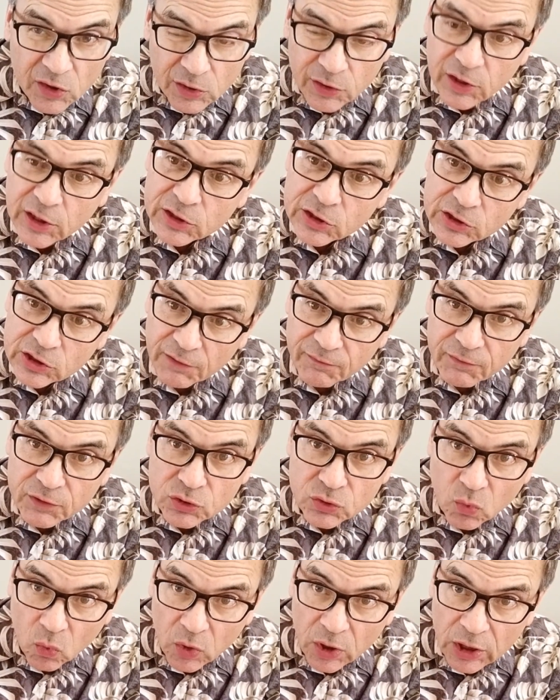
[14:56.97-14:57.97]
This stuff
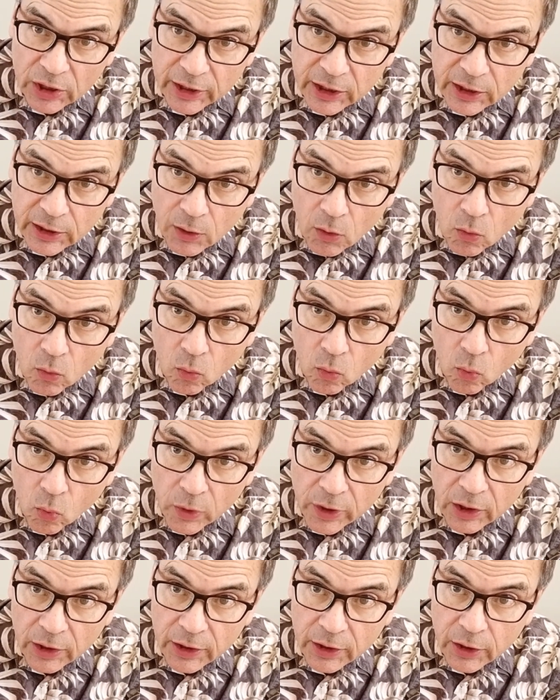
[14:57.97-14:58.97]
is really,
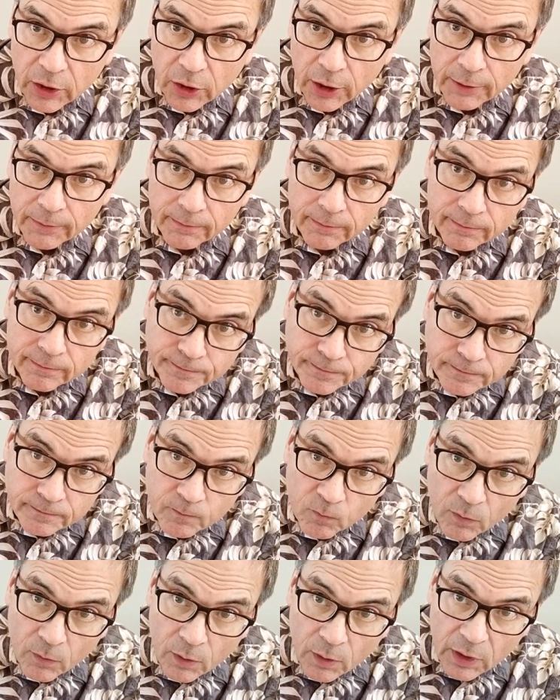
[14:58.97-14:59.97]
really good.
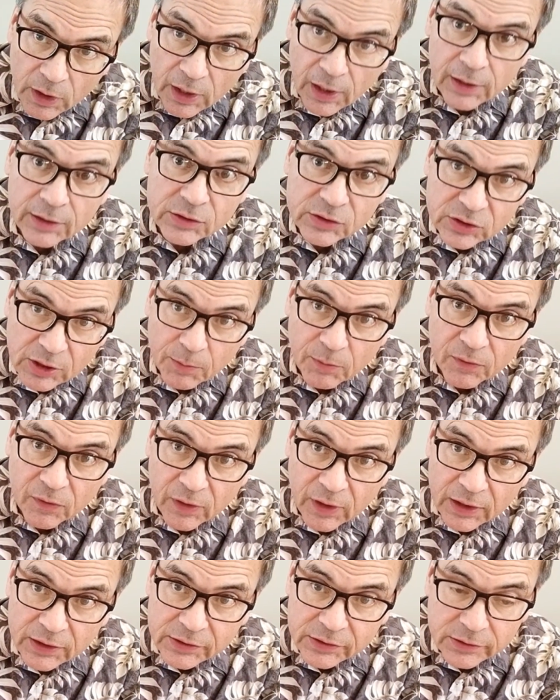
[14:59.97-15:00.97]
Get some of
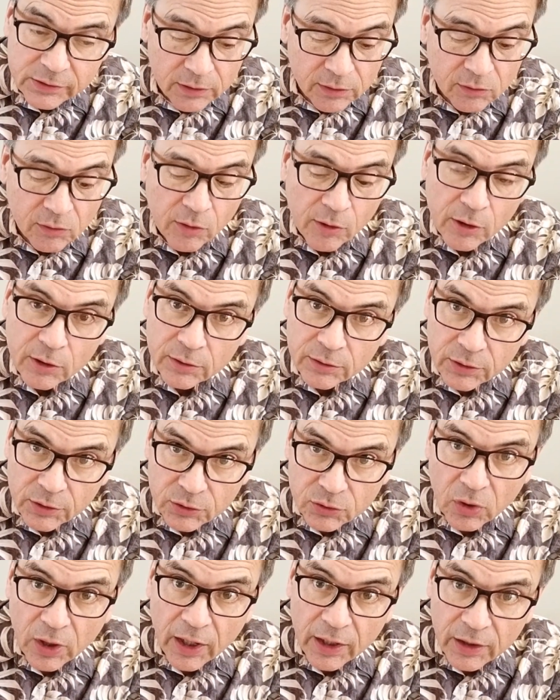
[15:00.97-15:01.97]
this to
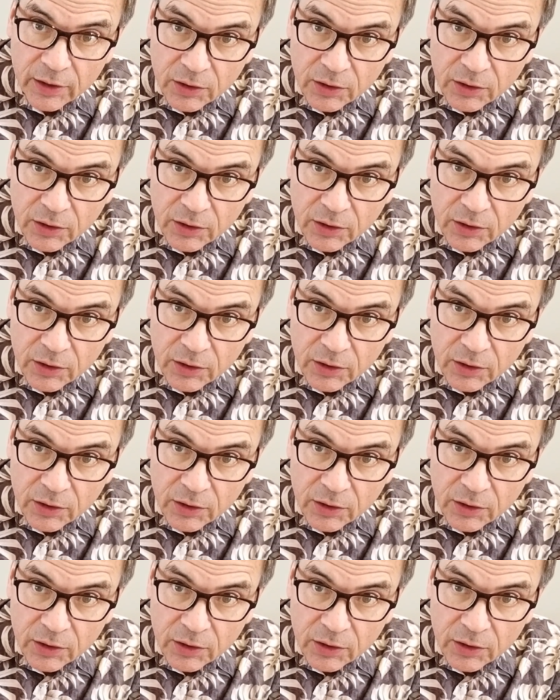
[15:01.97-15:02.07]
try